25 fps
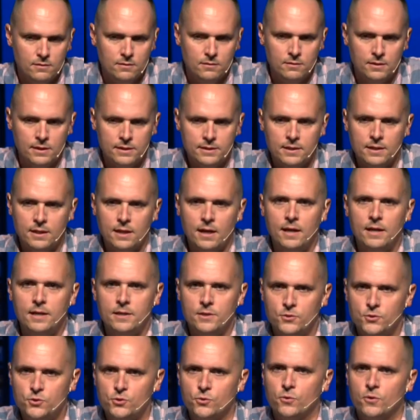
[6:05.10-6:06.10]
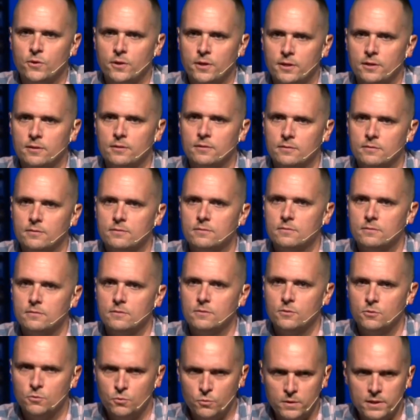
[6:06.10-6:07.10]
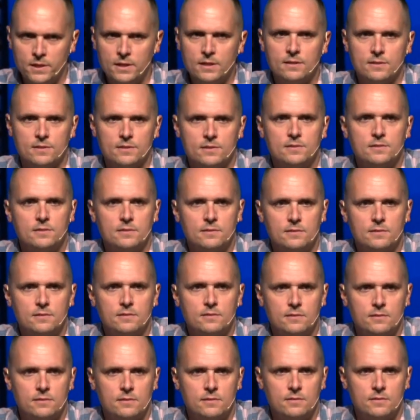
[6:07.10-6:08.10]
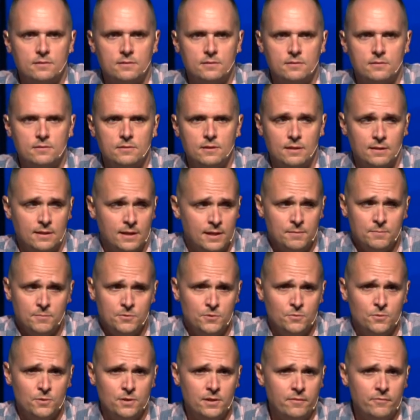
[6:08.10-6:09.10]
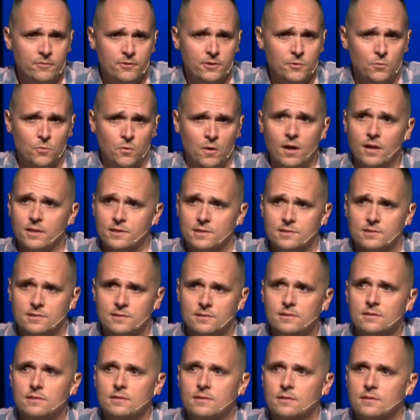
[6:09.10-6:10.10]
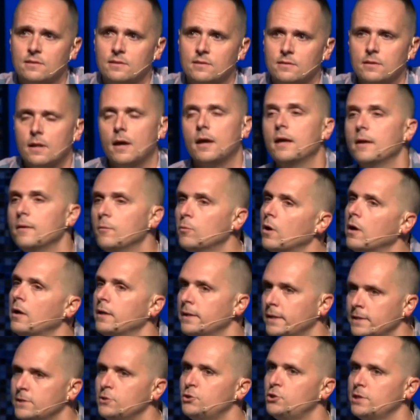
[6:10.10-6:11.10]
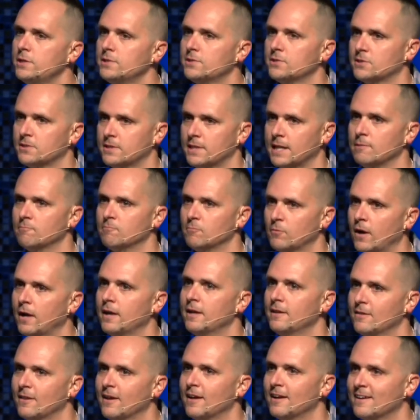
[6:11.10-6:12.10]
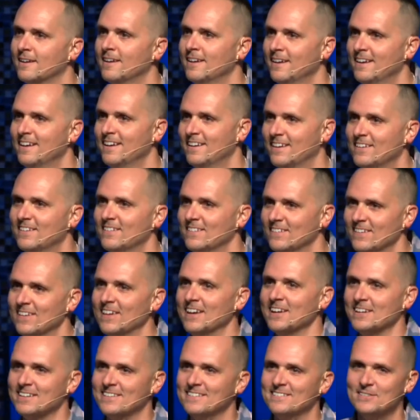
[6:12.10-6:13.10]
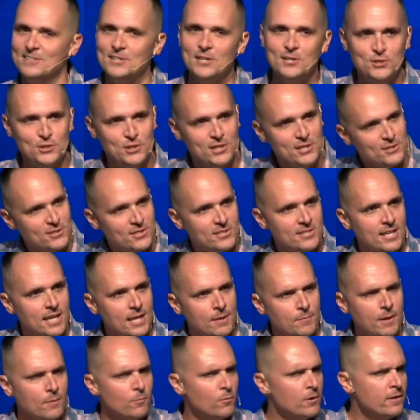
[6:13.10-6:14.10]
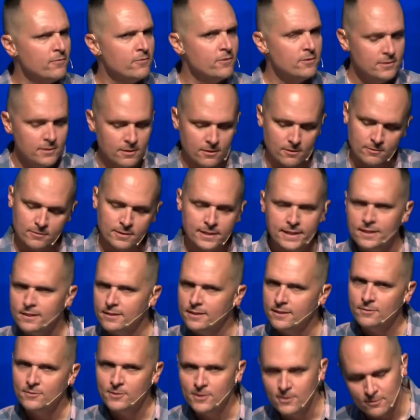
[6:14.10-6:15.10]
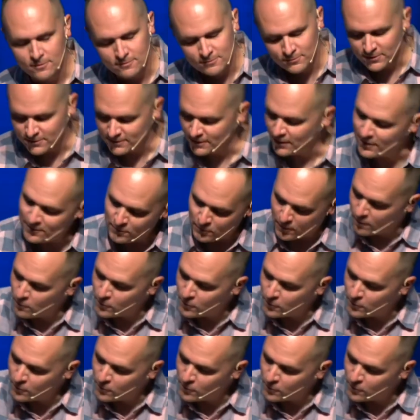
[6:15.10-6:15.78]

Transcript: let the guy enjoy who he is and let him do whatever he wants in Jesus' name, right? Like, like in Jesus' name and whatever, you know, legally, you know, anyway, I